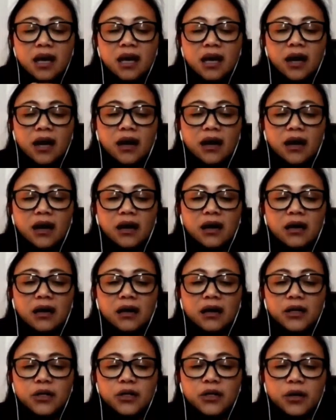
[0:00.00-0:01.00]

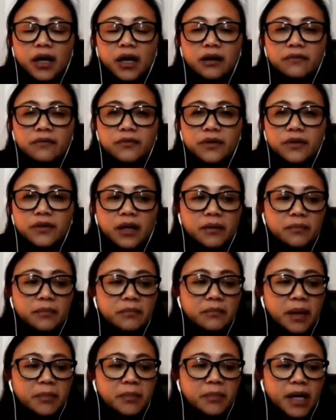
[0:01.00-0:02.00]
you have
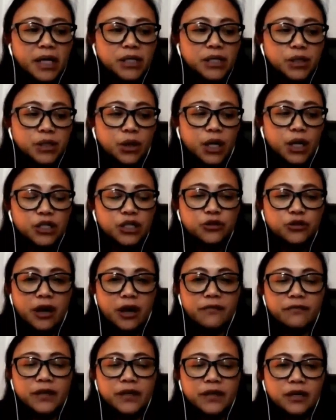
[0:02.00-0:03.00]
maybe, I don't know, a
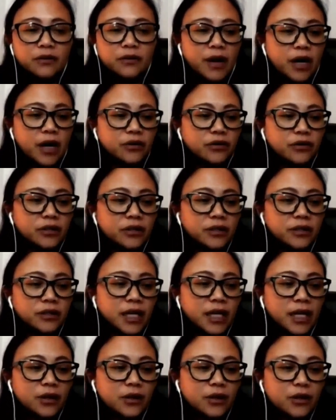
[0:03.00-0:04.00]
traffic record.
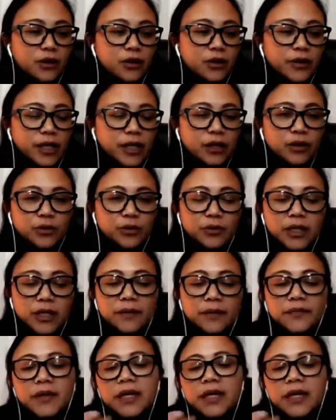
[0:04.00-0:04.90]
Hello Louis.